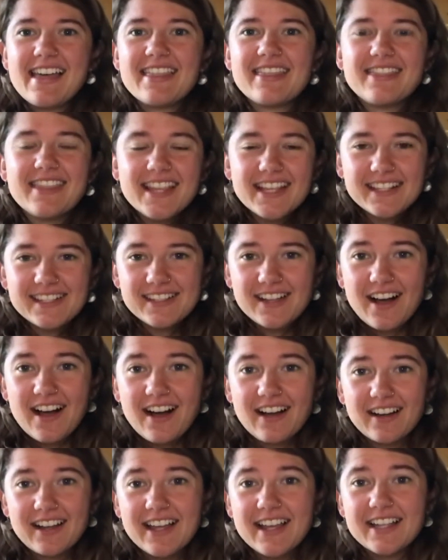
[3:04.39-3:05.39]
This
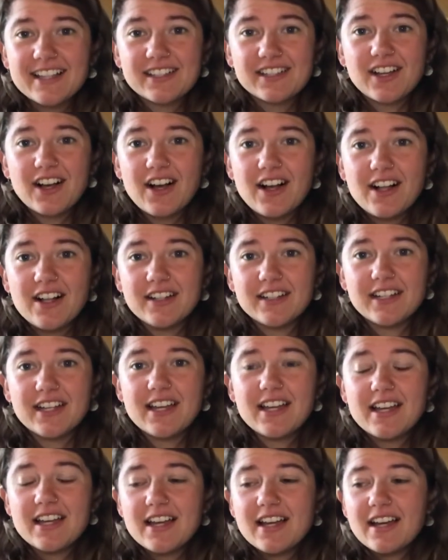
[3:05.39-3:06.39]
song is called
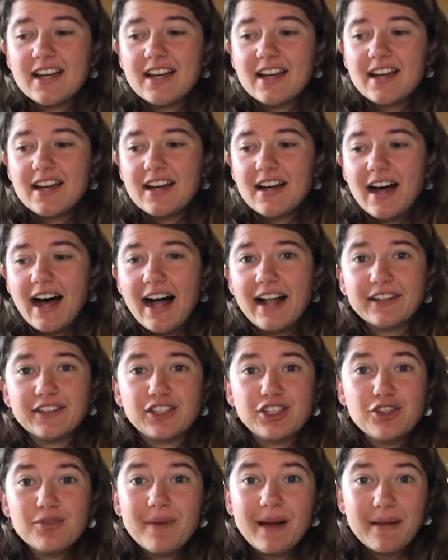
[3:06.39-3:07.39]
I'll
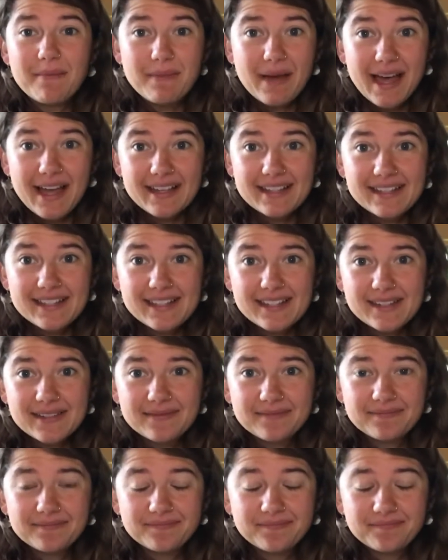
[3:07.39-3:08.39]
Do My Best.
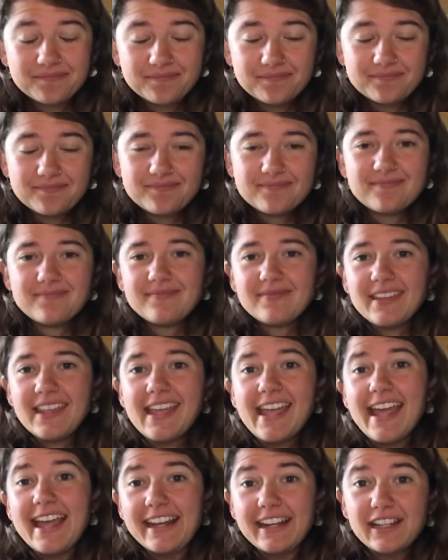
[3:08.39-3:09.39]

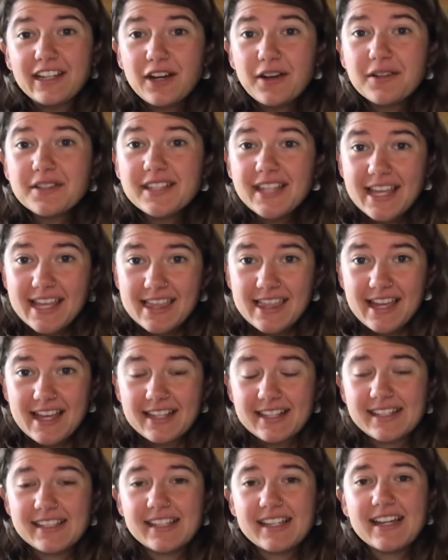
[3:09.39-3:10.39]
And it goes like
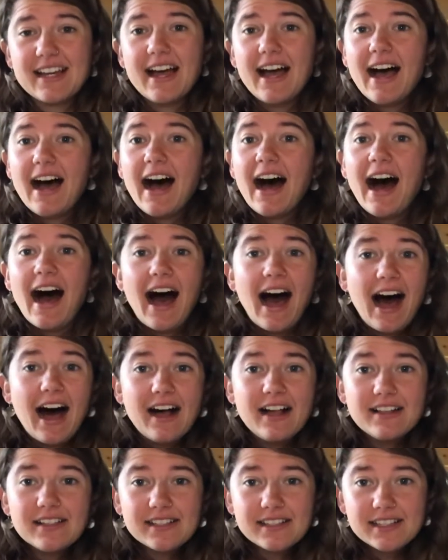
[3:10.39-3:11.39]
this.
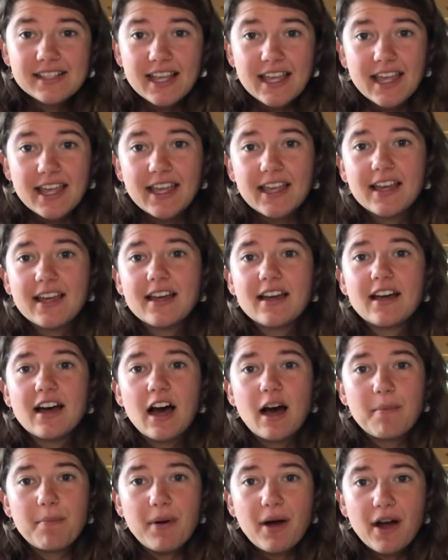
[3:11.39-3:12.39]
I'll sing
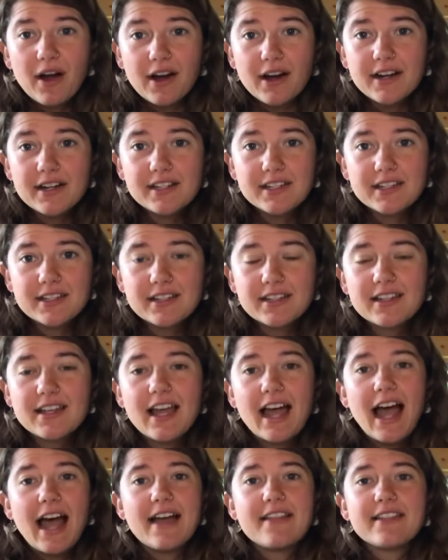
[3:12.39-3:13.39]
a part,
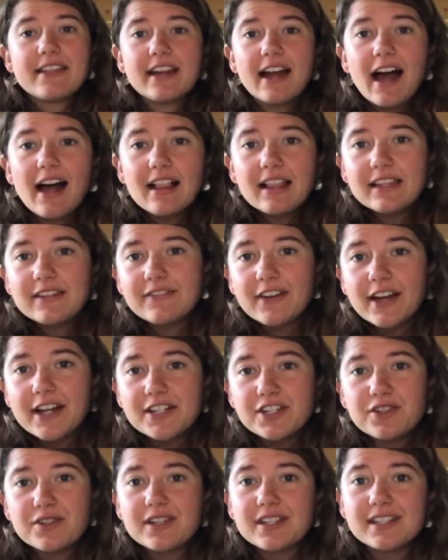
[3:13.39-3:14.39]
and then I'll
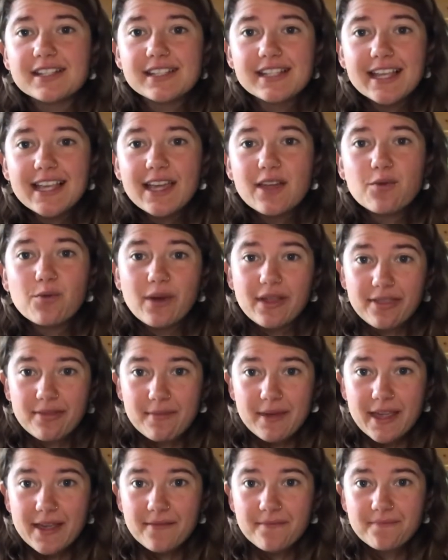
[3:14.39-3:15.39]
invite you to sing it with
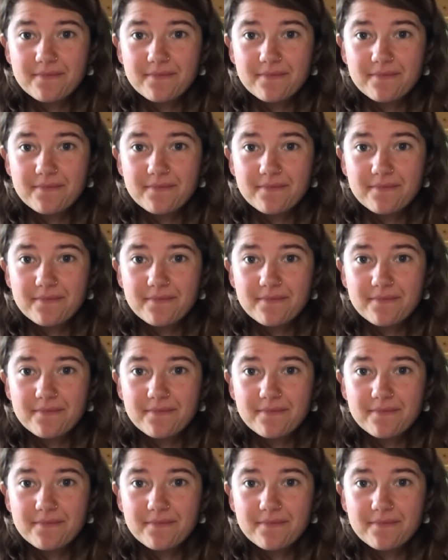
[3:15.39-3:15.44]
me.